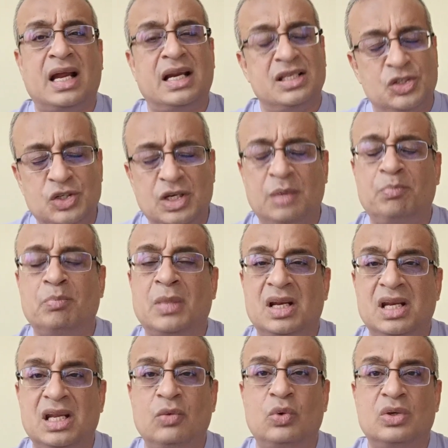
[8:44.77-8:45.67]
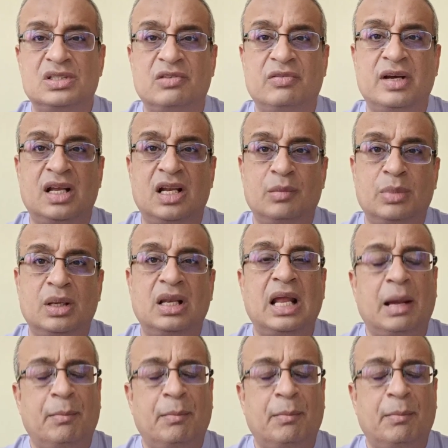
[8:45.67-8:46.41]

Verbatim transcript: and cheap money was available